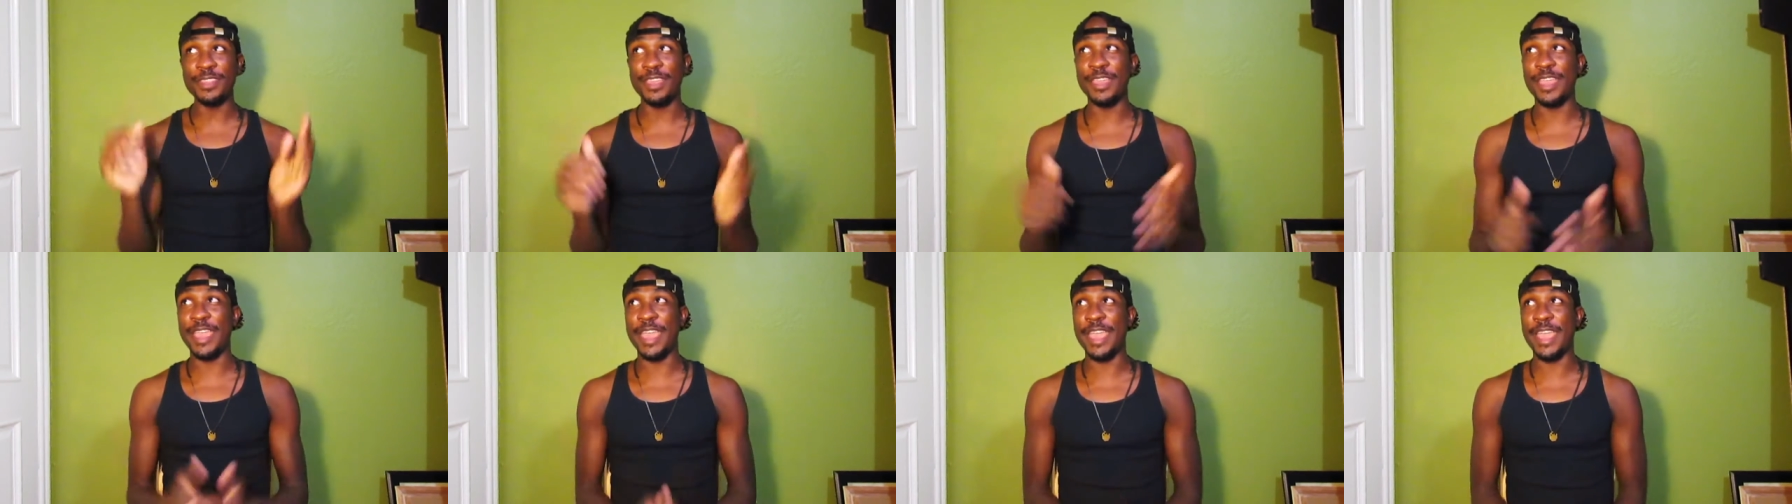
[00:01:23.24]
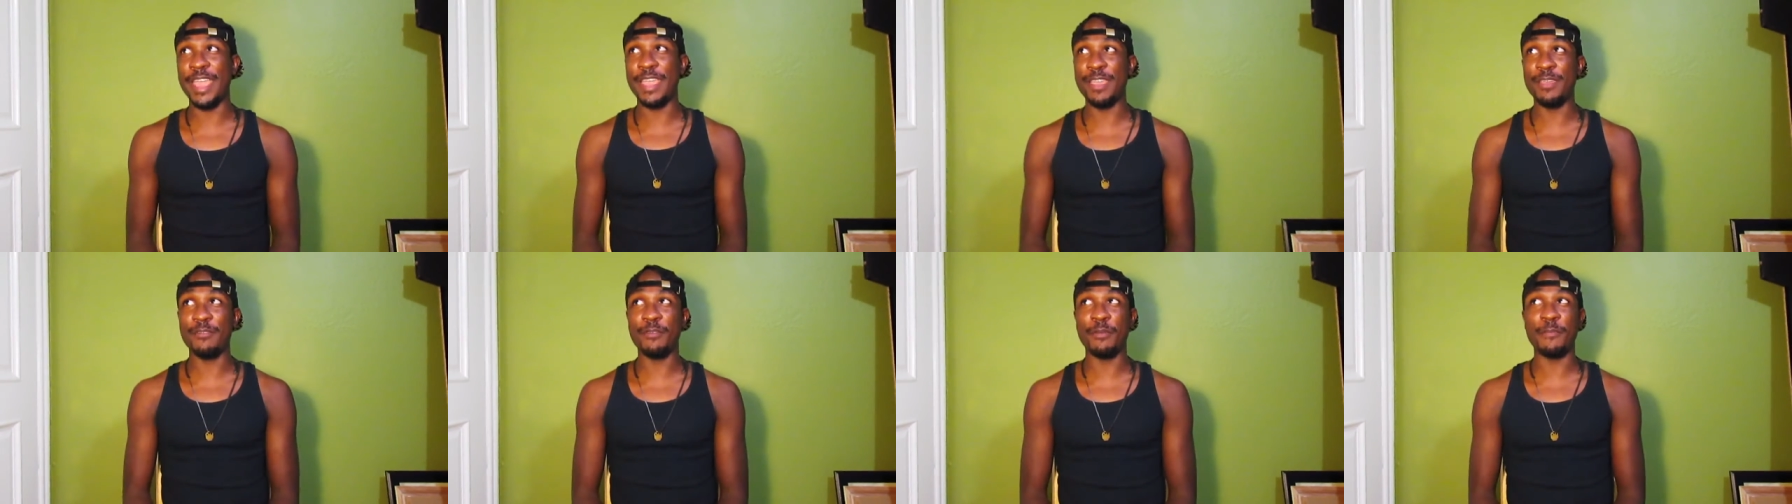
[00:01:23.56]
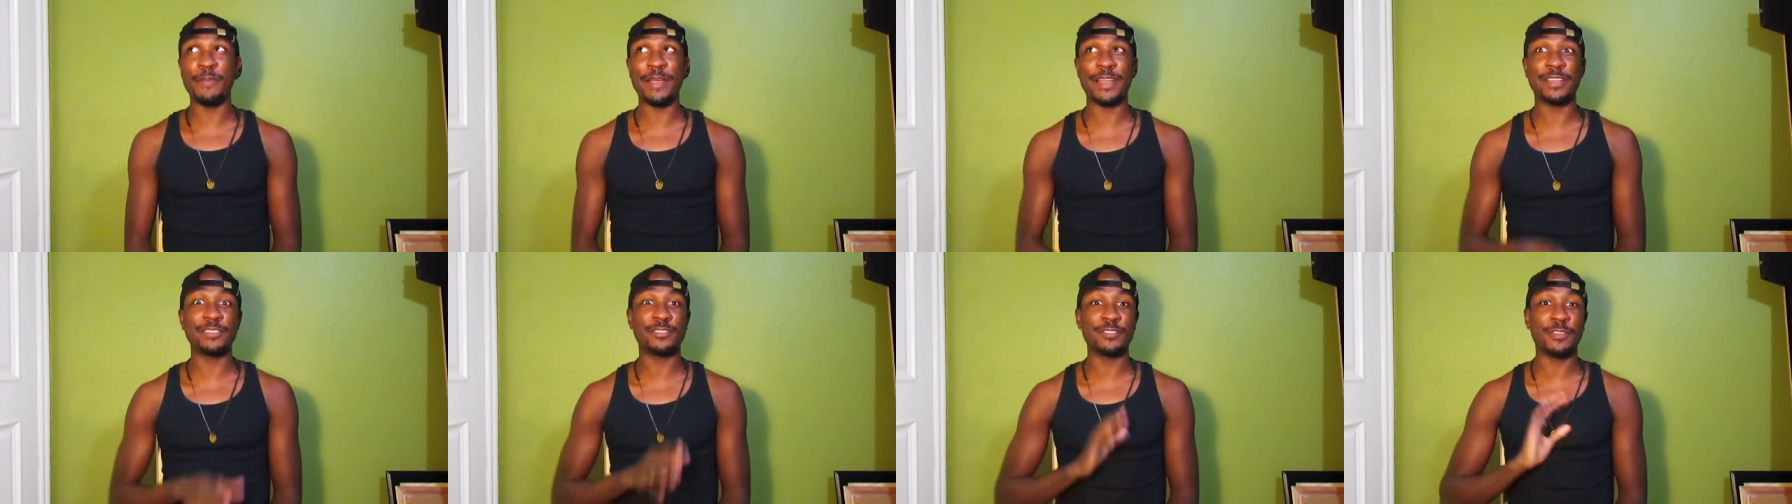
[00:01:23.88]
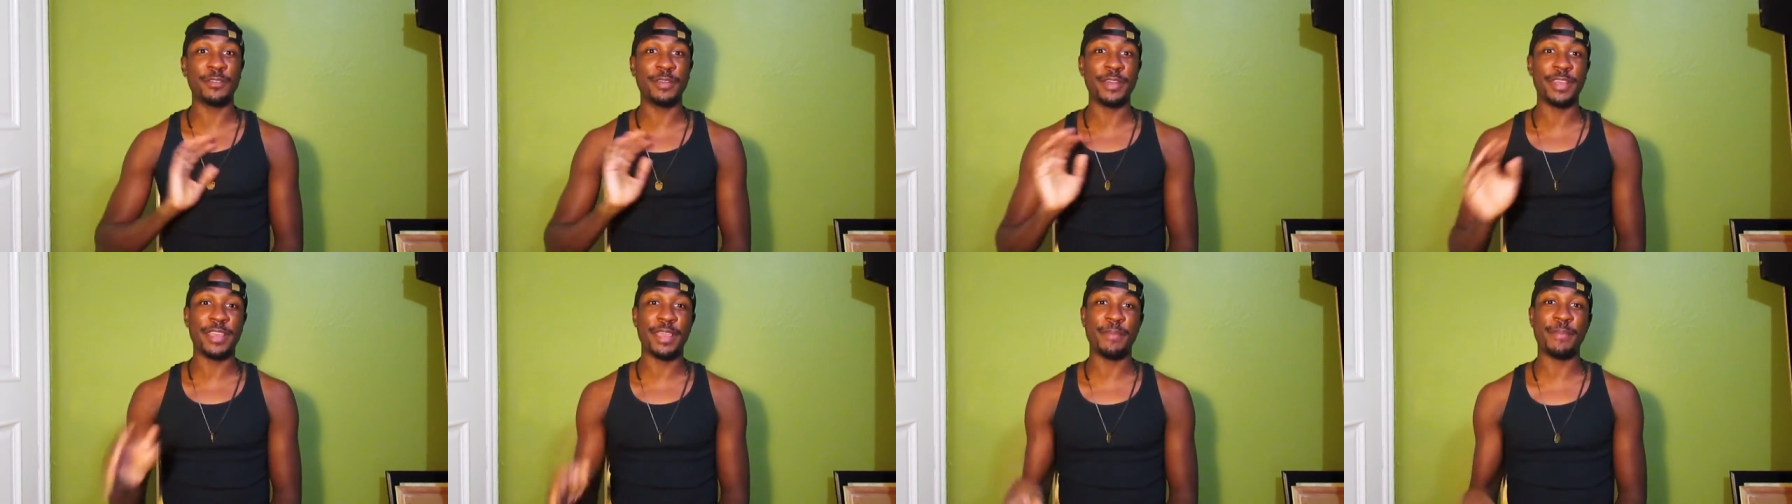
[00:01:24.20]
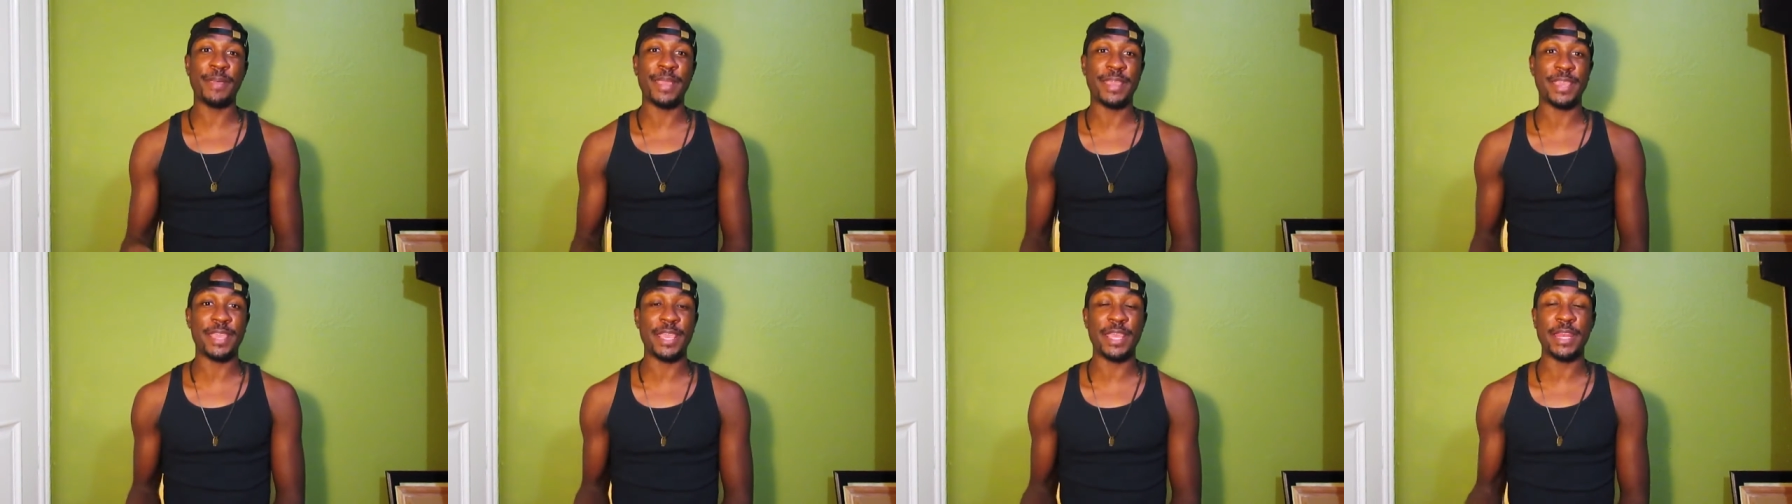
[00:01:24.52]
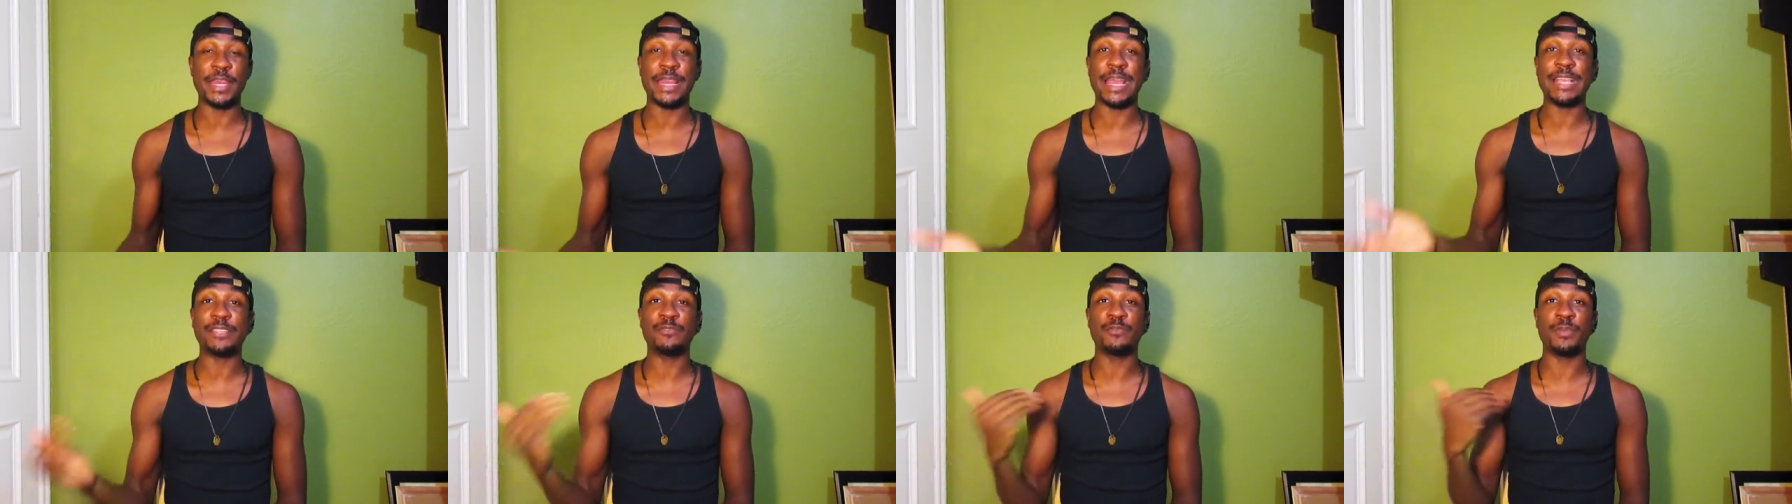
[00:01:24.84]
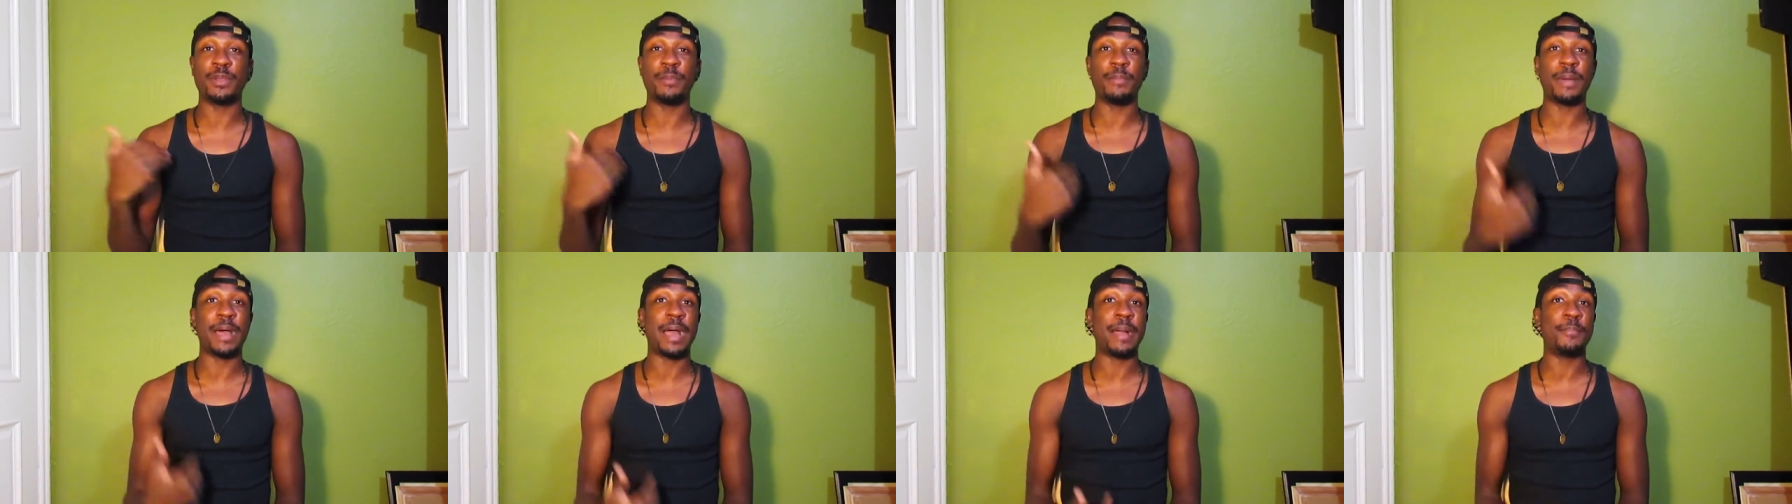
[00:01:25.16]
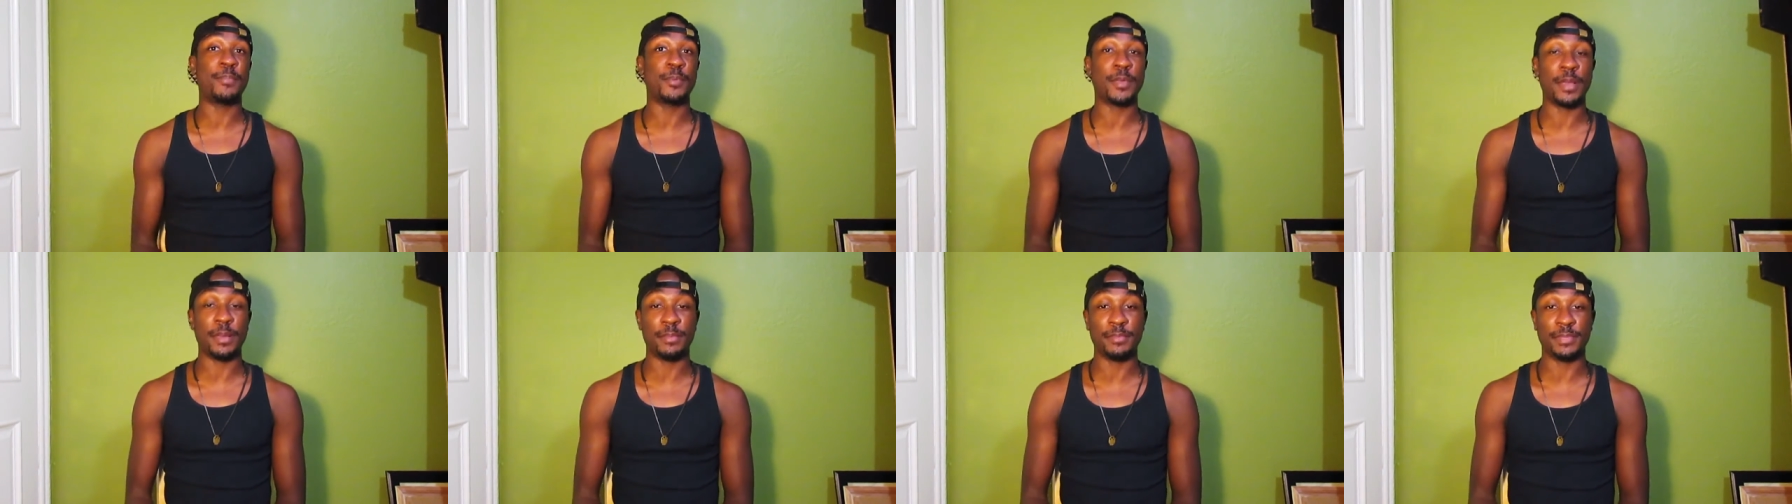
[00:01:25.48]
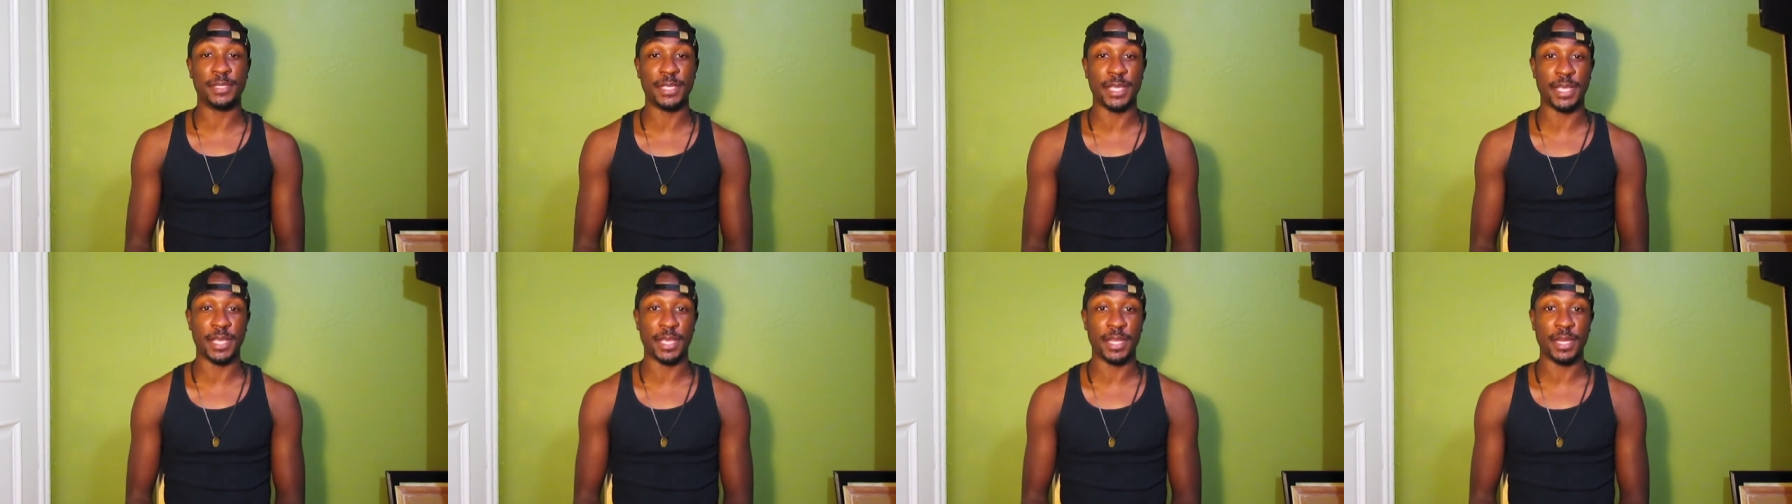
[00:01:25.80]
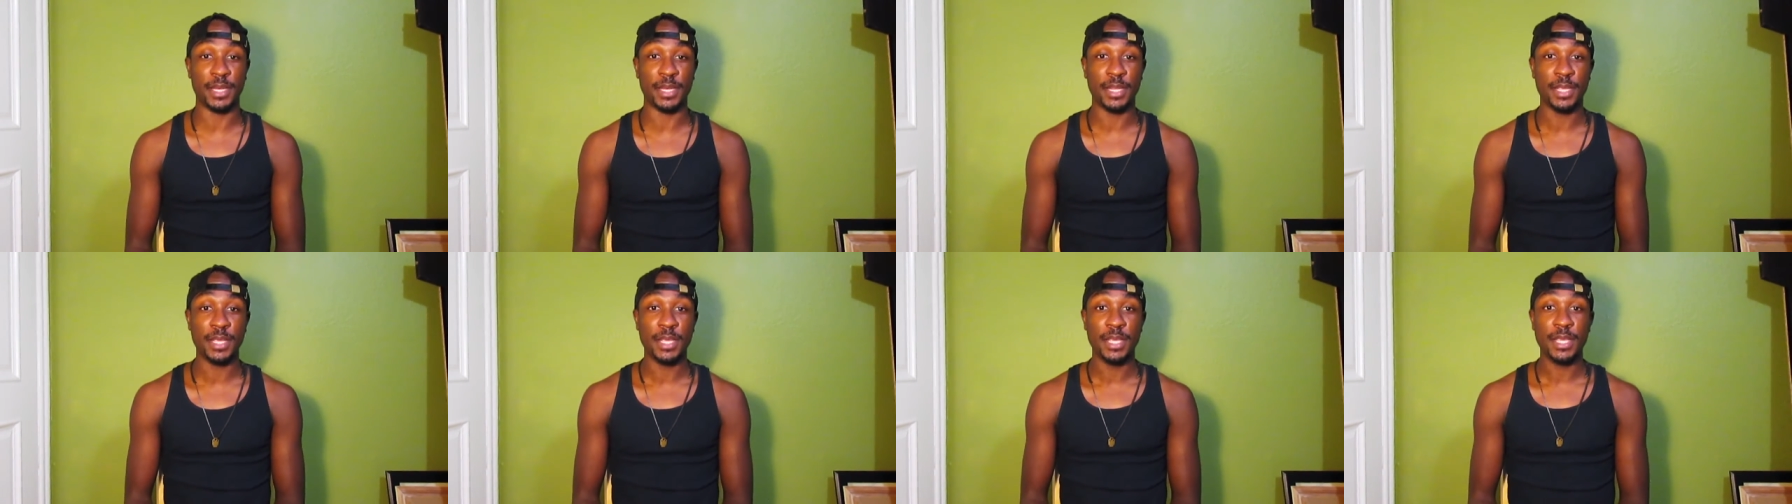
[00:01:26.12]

And Rebecca told him to get back in. That's when the mom comes in,